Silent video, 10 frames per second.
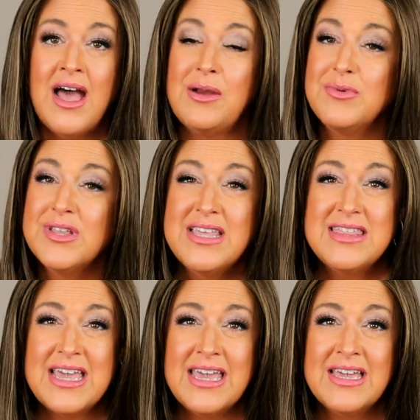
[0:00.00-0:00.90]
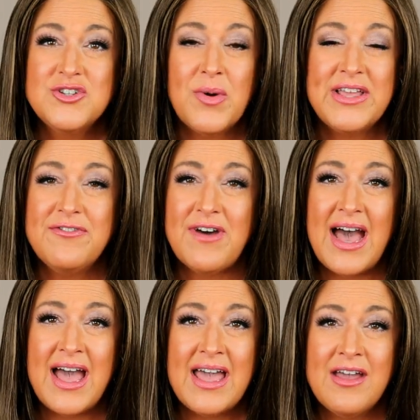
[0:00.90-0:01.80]
I really think
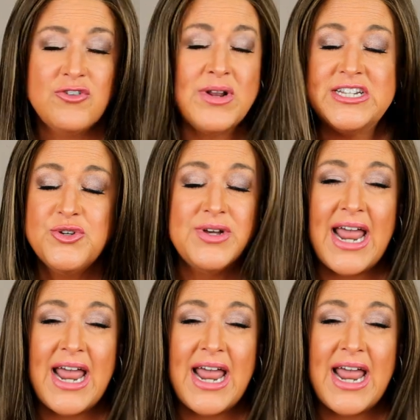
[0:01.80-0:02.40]
25 or 22